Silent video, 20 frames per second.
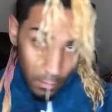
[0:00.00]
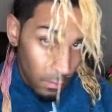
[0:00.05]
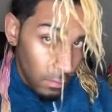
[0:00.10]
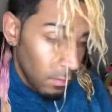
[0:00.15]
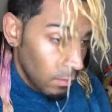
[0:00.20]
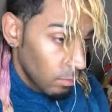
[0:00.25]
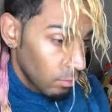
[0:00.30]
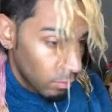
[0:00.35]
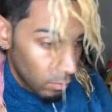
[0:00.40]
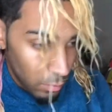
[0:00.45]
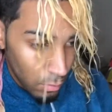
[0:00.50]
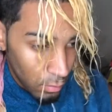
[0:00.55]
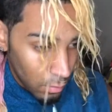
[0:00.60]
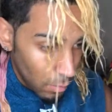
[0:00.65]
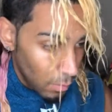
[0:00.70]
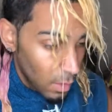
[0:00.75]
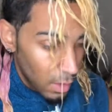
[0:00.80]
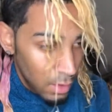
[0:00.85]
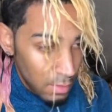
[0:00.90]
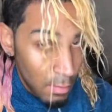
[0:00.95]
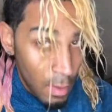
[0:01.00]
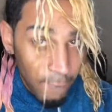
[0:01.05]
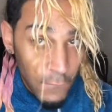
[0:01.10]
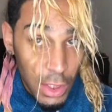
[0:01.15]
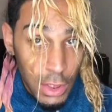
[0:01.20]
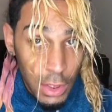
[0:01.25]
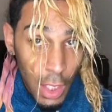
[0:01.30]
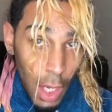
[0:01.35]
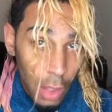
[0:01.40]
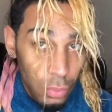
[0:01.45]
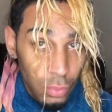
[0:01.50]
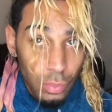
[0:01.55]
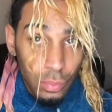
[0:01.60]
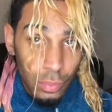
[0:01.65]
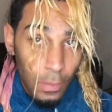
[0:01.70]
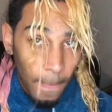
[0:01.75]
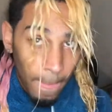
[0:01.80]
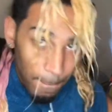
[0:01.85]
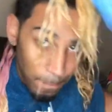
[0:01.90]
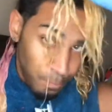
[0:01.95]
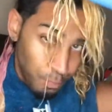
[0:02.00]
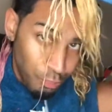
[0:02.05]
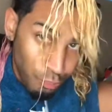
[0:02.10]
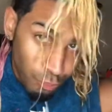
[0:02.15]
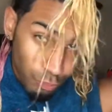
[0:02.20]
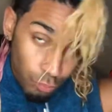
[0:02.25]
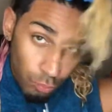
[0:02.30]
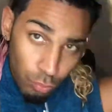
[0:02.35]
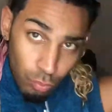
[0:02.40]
you know, distribute the product. At the